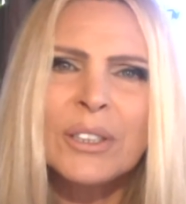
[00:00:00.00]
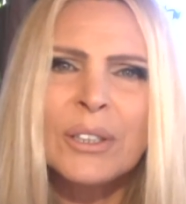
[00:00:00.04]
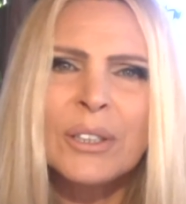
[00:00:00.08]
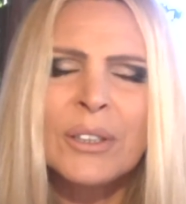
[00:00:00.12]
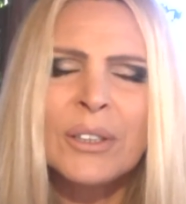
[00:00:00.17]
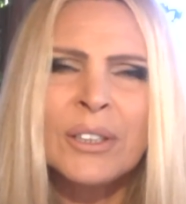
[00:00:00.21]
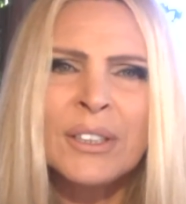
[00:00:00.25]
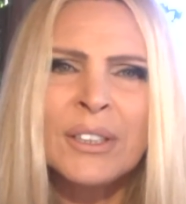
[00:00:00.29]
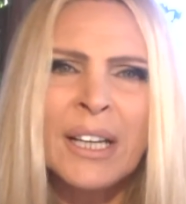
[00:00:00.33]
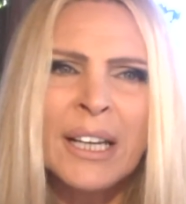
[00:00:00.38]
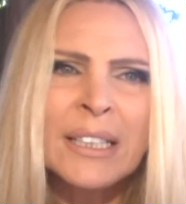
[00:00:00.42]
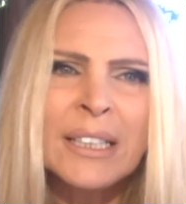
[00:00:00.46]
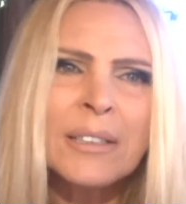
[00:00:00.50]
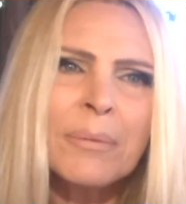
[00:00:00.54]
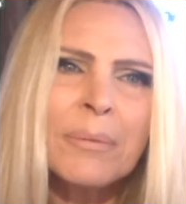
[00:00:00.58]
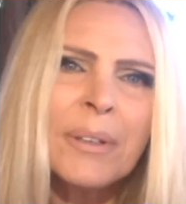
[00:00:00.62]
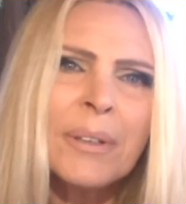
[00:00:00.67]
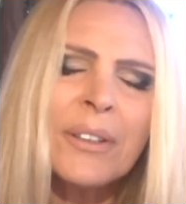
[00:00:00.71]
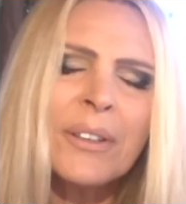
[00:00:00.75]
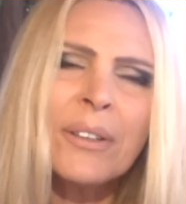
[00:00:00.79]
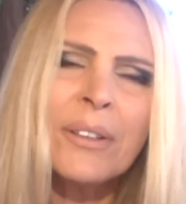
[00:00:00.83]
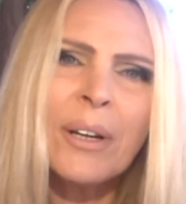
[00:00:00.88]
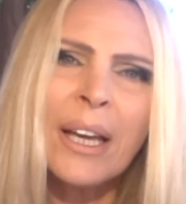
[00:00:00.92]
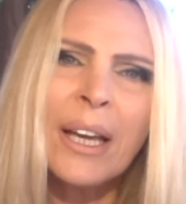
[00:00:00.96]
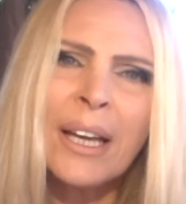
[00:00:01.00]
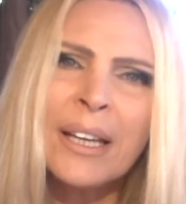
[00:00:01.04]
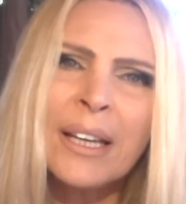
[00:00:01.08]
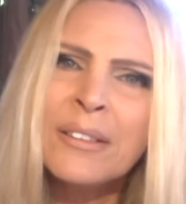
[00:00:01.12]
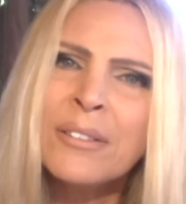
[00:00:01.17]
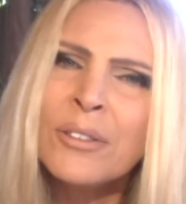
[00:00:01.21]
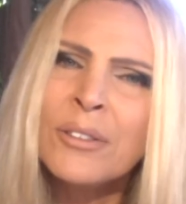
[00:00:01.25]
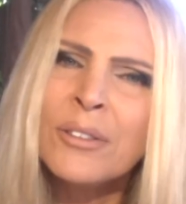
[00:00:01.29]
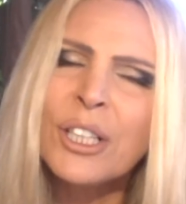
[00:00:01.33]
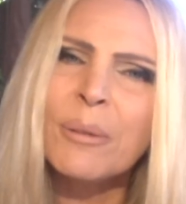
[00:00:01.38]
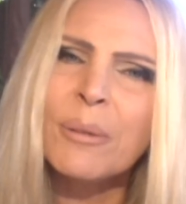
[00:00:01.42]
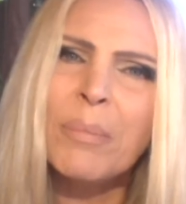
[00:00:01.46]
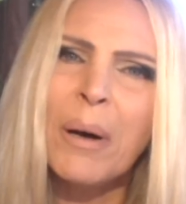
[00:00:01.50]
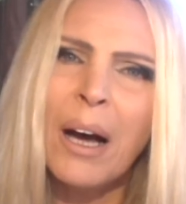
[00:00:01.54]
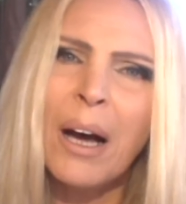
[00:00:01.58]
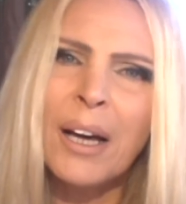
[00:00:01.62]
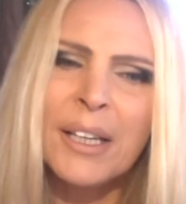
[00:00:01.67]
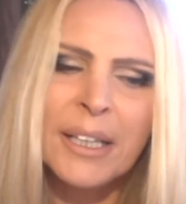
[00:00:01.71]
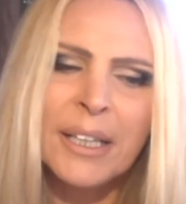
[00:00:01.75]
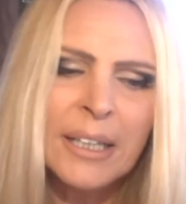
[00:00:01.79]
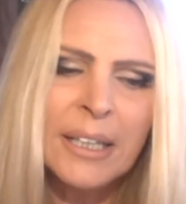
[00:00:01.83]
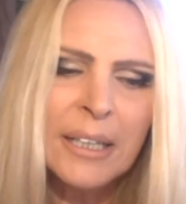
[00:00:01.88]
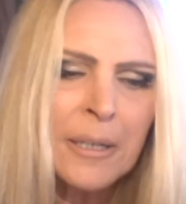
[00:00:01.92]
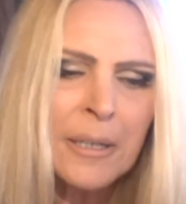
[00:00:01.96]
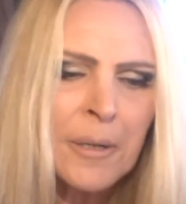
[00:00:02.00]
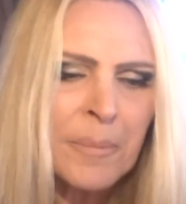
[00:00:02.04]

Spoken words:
to connect with your energy body